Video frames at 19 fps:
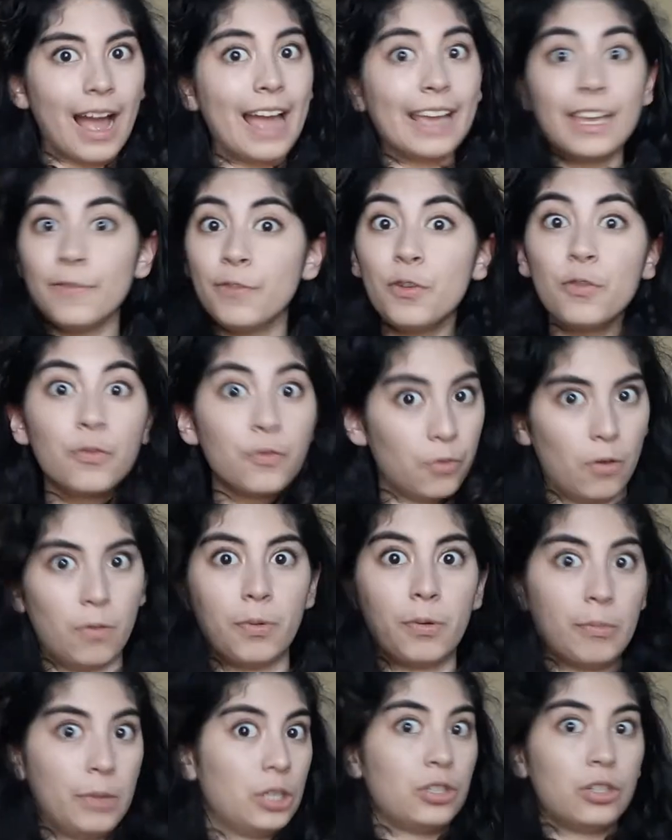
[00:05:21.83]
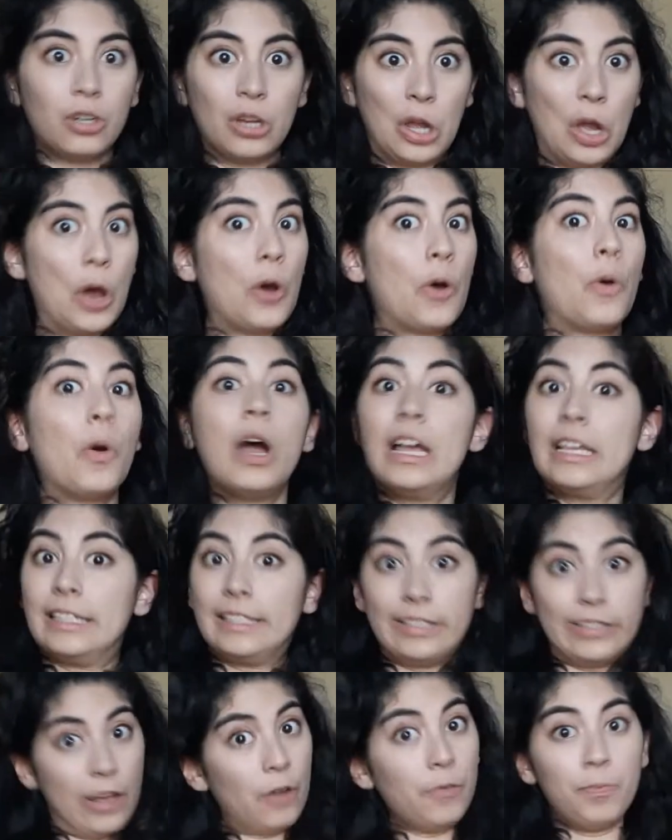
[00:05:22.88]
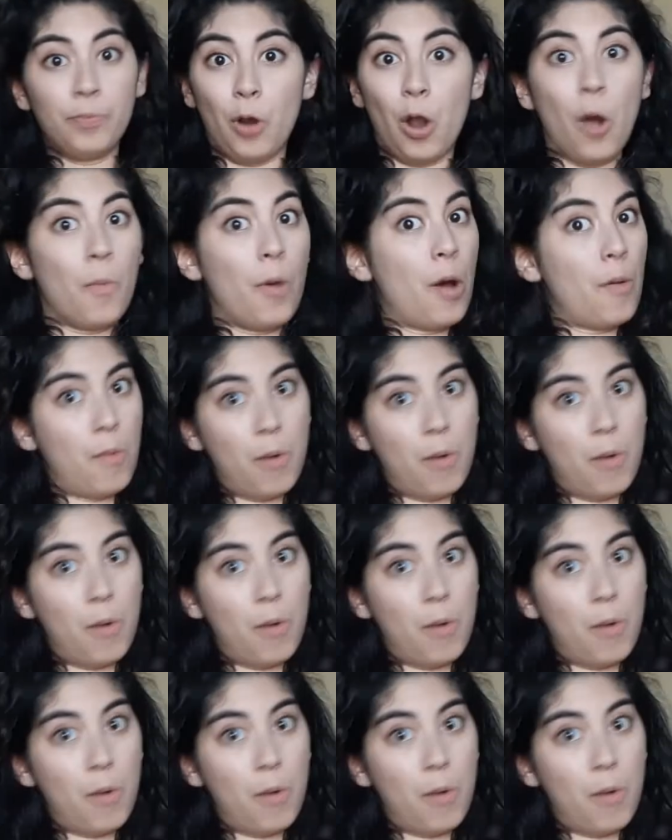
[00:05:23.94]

I give you full permission to go self-promo